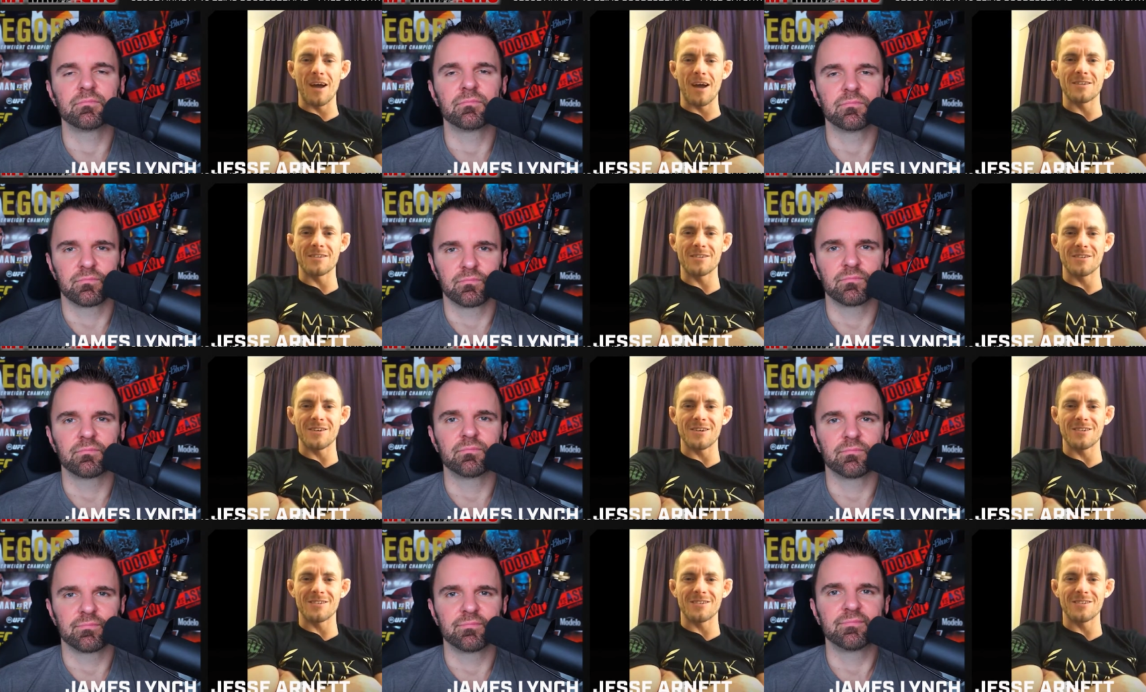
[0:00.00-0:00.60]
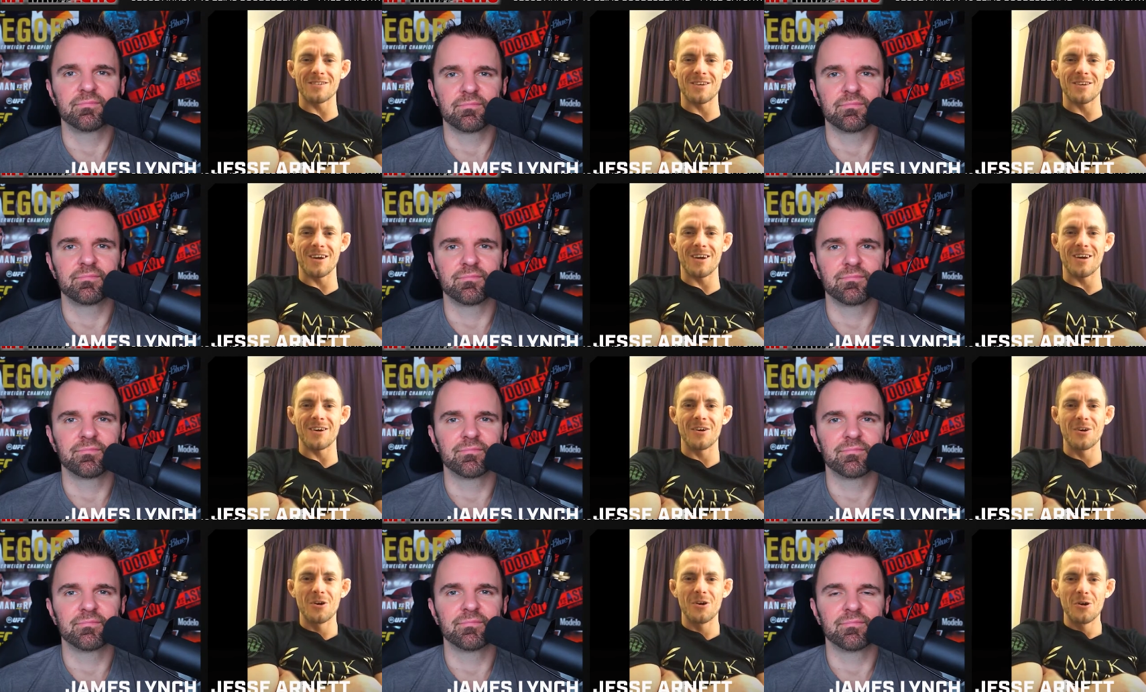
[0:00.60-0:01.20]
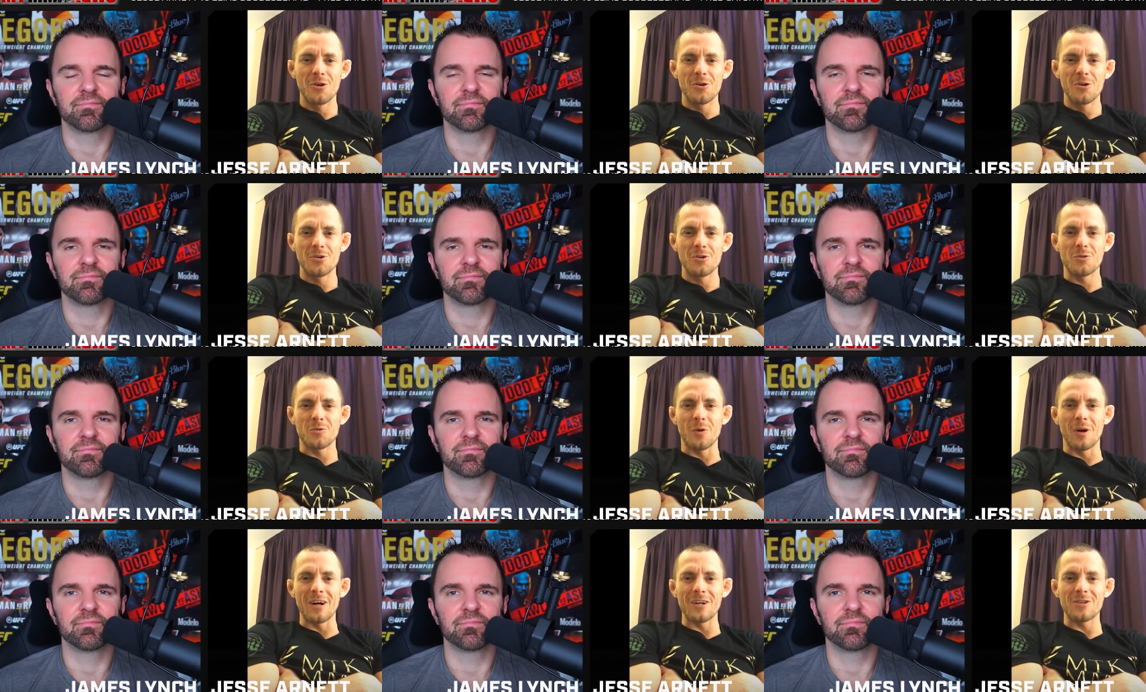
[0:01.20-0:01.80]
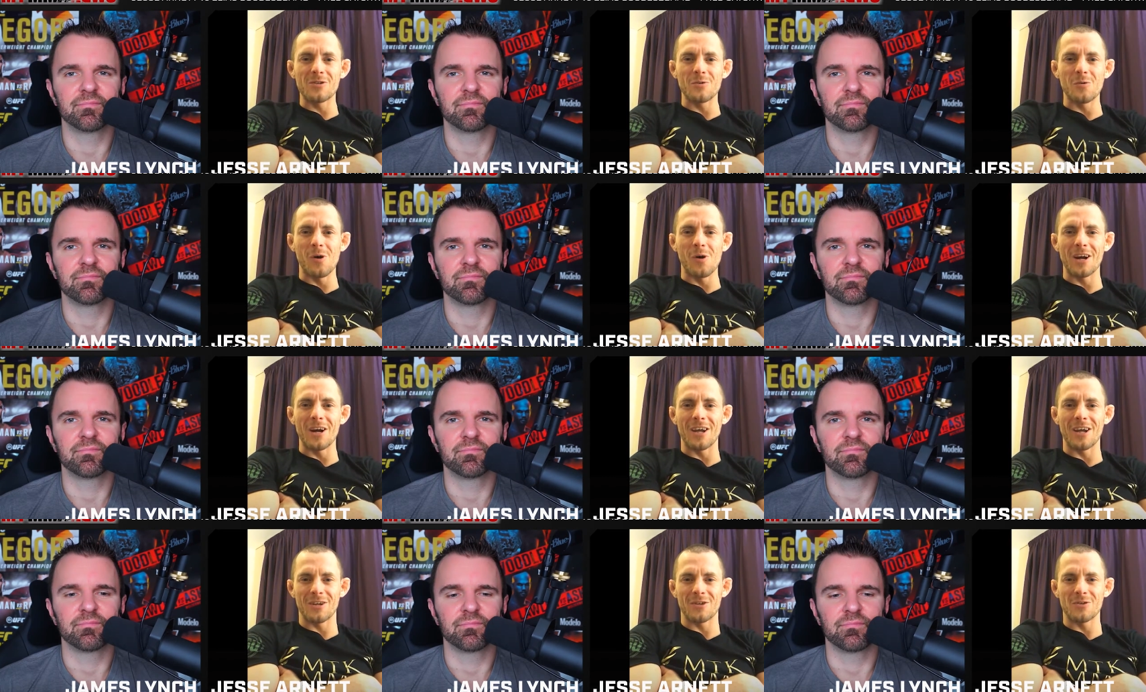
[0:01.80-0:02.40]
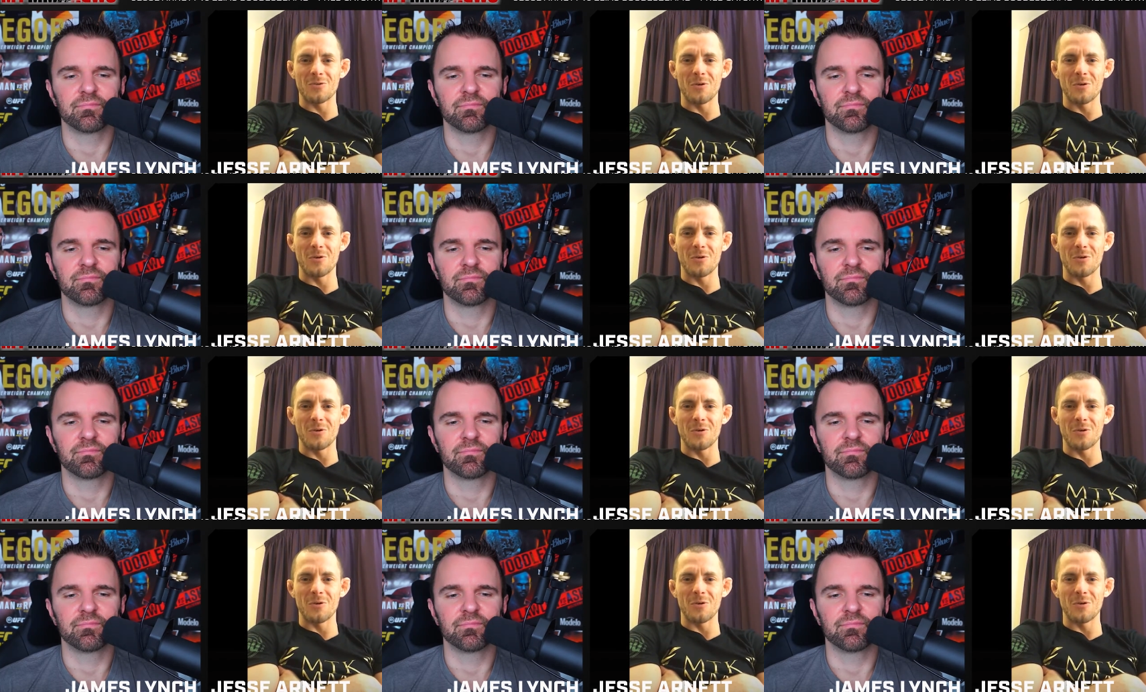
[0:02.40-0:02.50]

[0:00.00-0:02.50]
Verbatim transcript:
Speaker 1: It's it's uh, 2020,